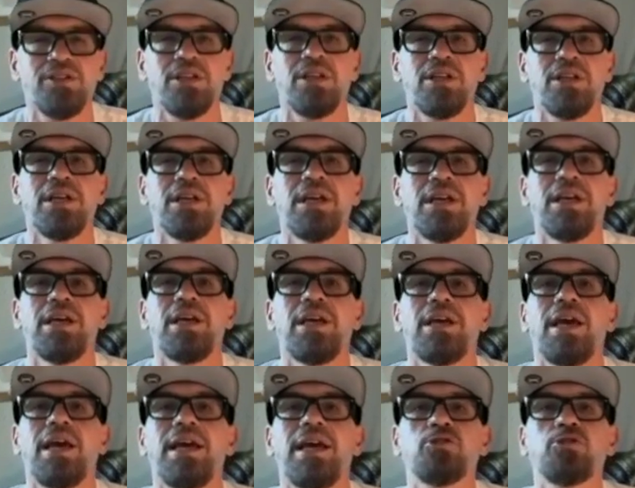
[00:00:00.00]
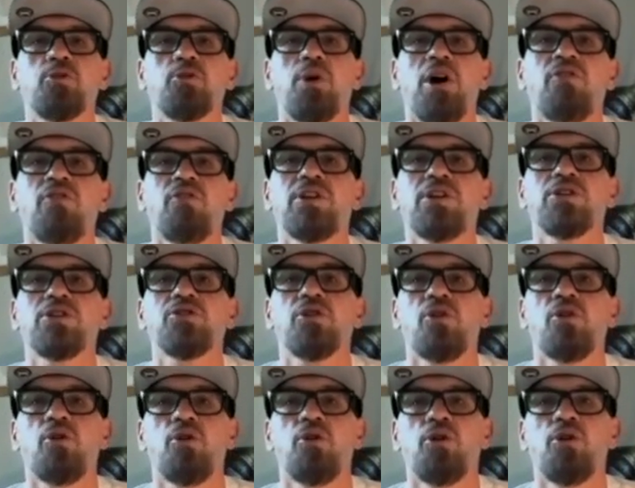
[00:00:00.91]
at 12 years
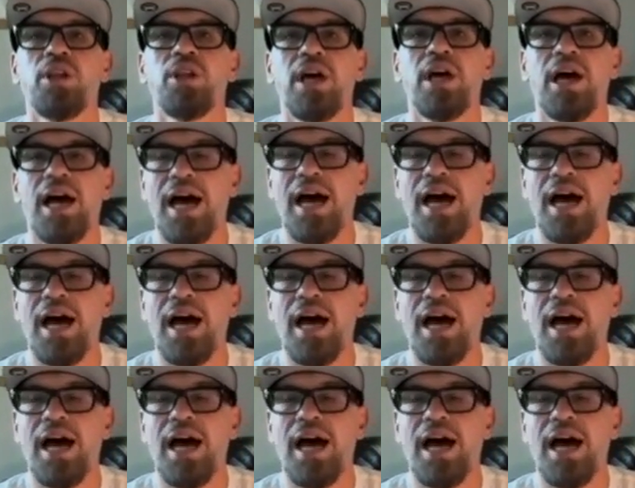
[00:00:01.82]
old,